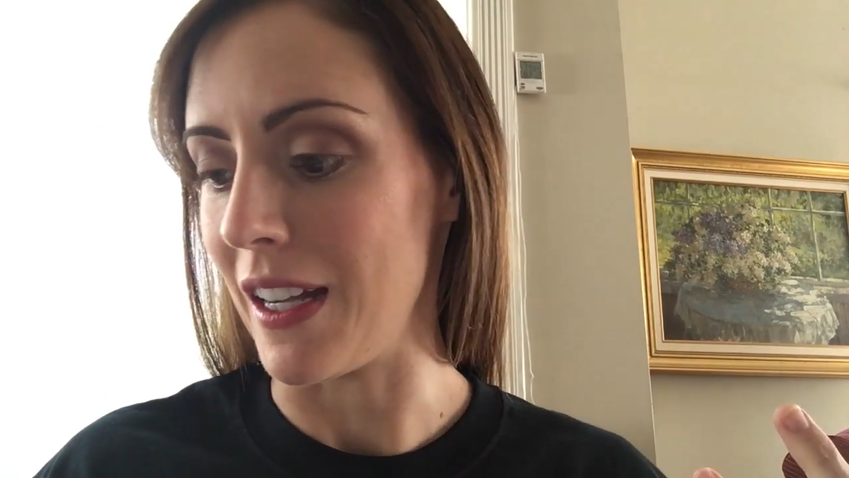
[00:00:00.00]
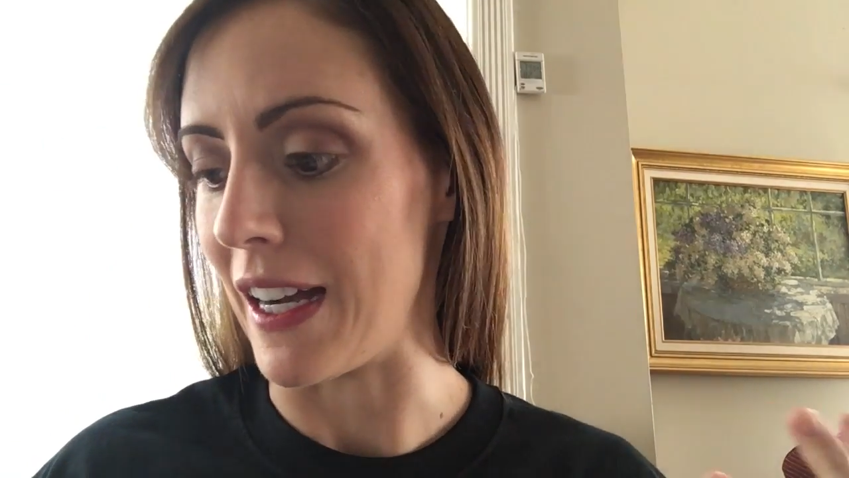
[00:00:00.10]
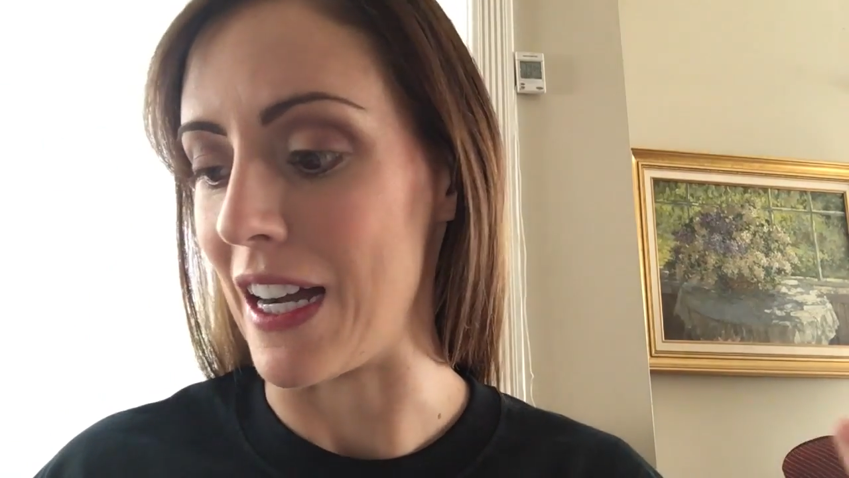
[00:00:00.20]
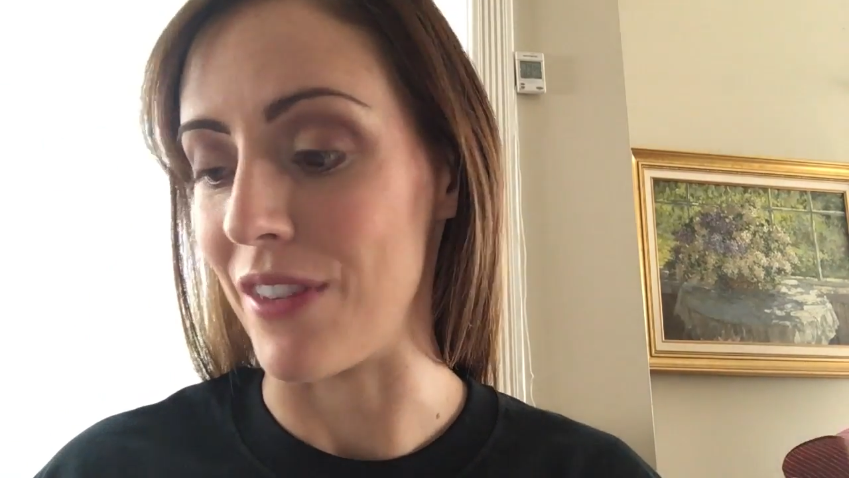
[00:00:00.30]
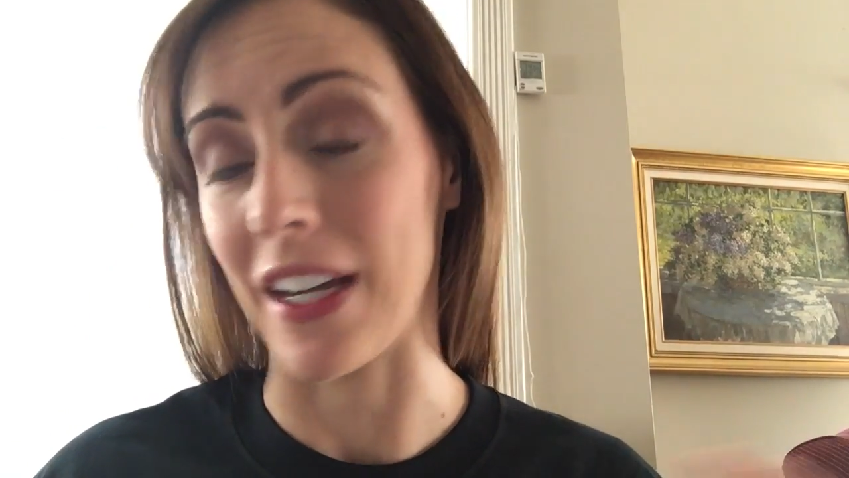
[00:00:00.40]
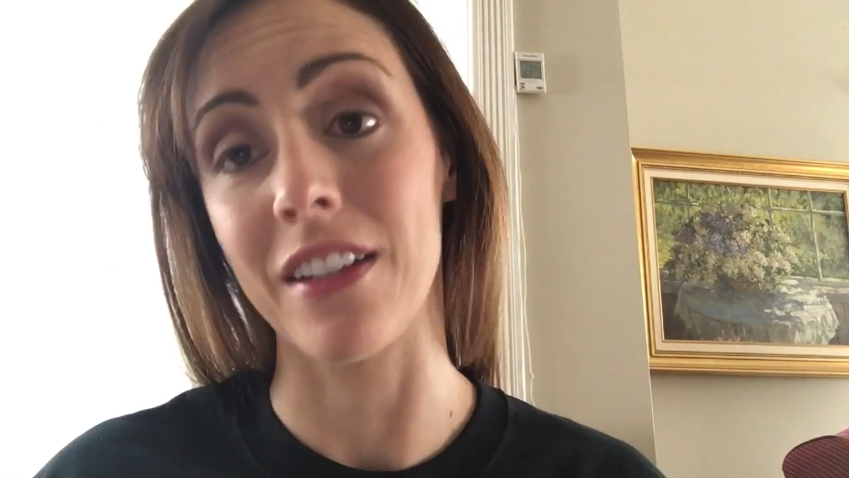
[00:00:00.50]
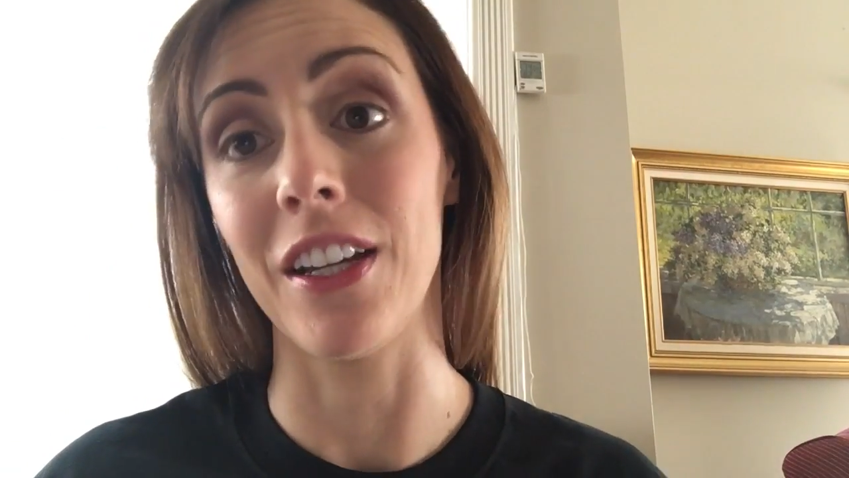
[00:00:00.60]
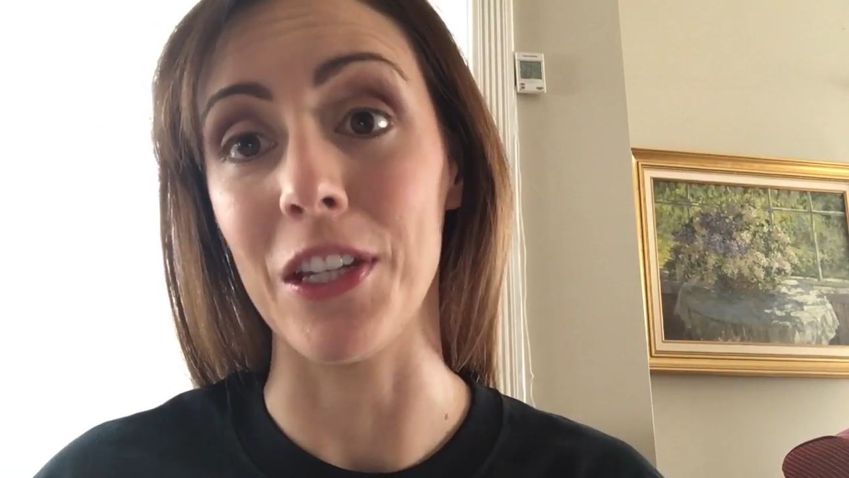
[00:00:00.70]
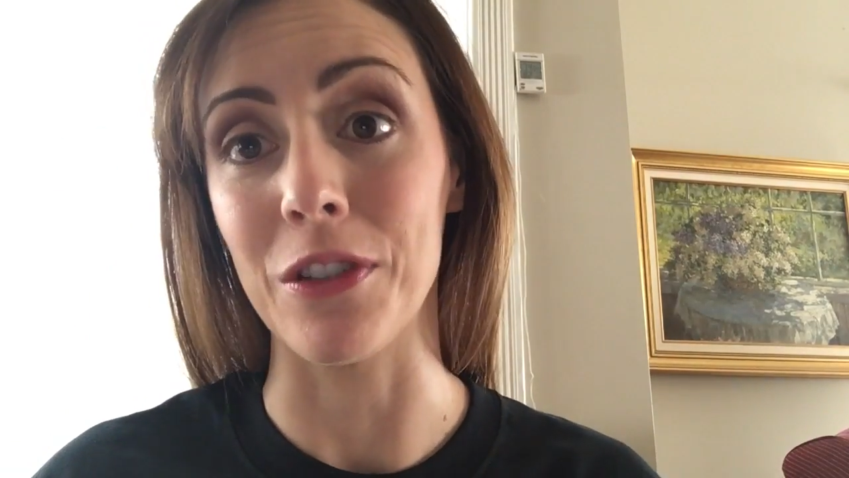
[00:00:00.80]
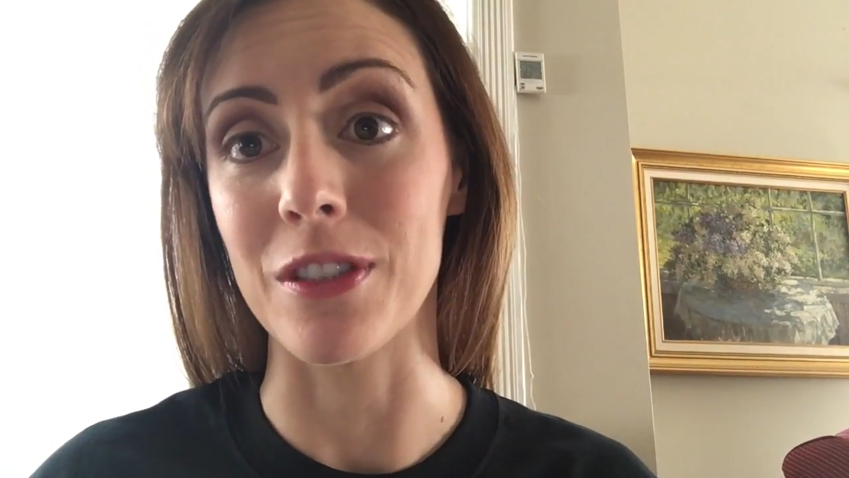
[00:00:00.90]
I can
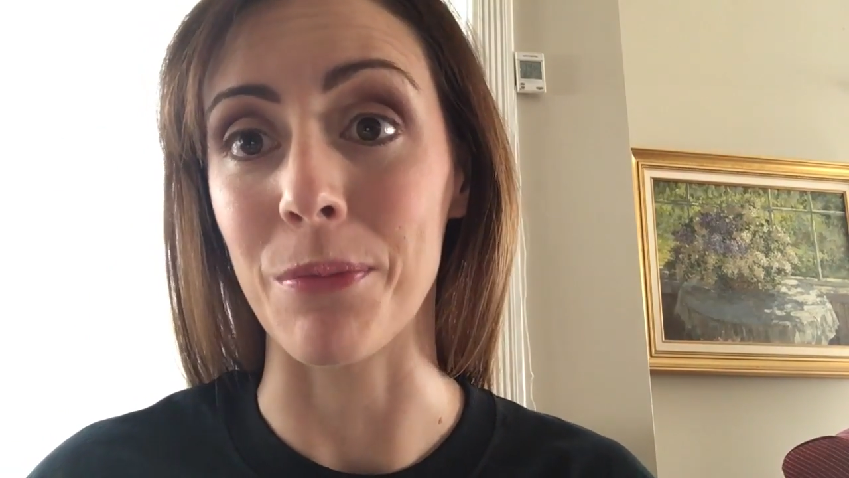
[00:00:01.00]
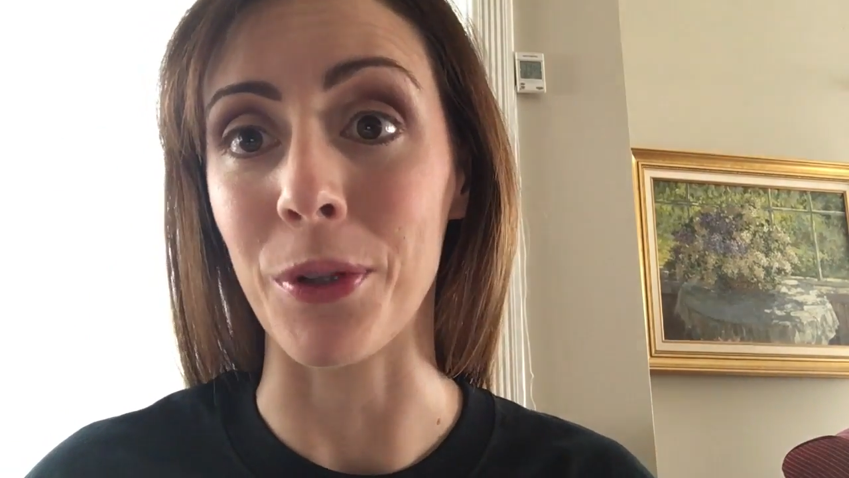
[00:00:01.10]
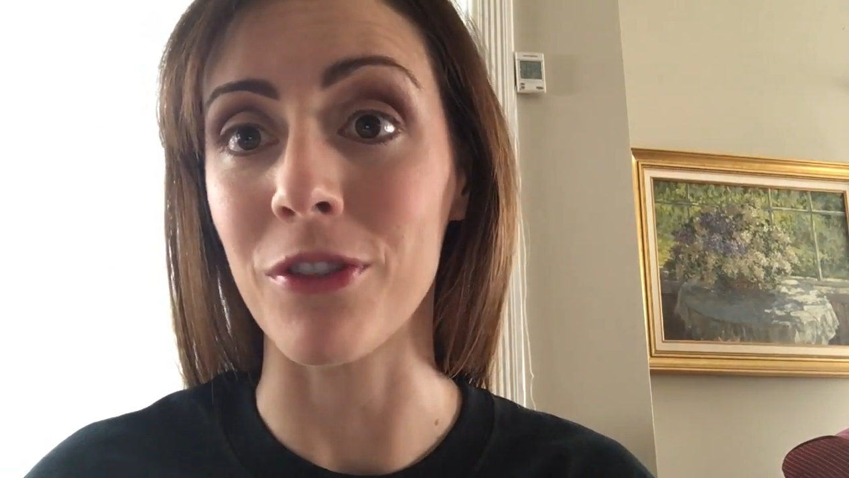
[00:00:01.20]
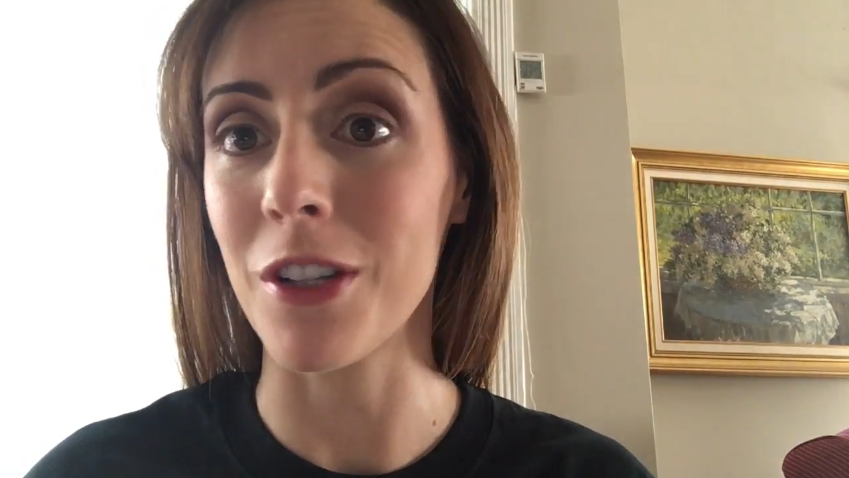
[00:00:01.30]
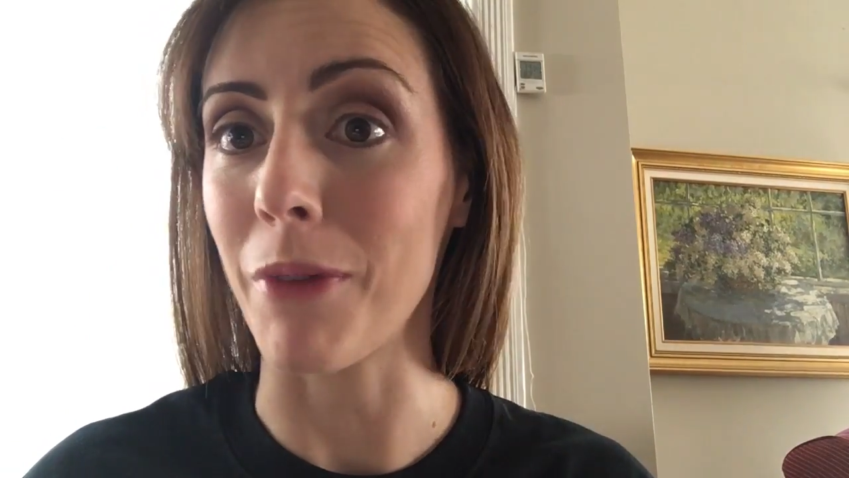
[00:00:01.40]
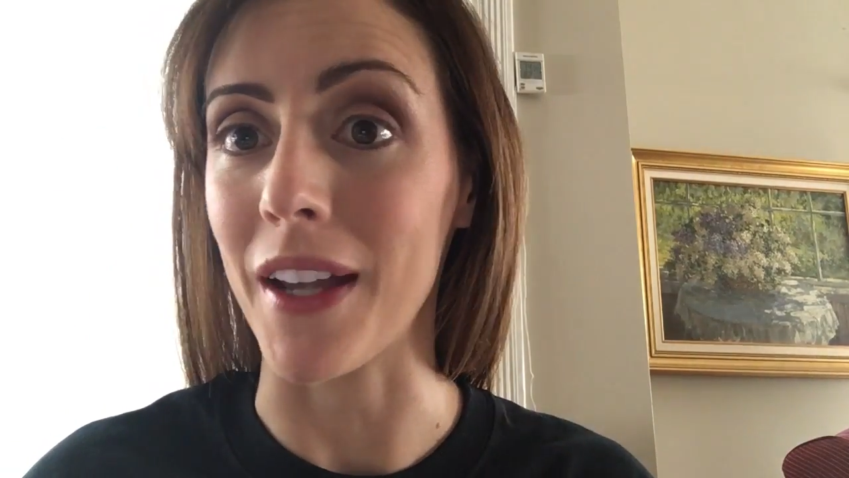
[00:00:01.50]
tell you it's improving